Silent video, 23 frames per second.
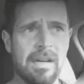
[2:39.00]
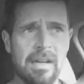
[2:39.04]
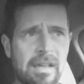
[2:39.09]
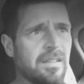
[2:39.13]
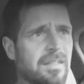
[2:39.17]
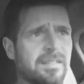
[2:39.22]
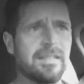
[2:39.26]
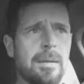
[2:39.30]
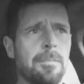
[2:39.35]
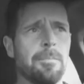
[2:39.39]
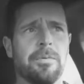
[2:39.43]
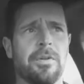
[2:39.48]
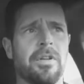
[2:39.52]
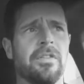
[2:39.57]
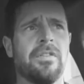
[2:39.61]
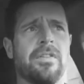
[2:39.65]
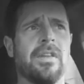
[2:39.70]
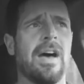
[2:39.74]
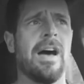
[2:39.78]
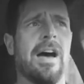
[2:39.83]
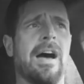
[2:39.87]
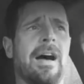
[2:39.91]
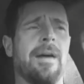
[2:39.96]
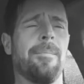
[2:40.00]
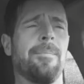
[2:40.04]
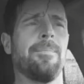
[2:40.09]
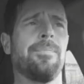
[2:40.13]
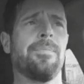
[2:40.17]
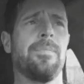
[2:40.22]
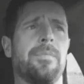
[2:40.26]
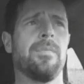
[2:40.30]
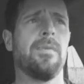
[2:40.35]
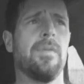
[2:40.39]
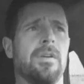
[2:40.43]
As simple as that.
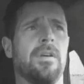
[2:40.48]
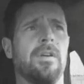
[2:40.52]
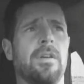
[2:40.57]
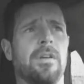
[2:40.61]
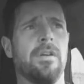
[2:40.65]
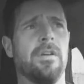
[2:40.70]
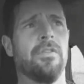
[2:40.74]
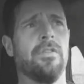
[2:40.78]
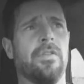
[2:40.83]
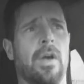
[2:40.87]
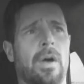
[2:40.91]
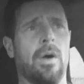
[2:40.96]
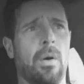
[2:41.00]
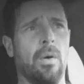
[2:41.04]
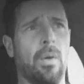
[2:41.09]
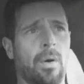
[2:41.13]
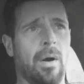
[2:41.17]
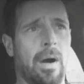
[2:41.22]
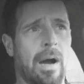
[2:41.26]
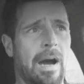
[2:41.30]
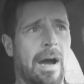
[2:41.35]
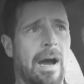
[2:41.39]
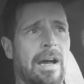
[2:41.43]
So,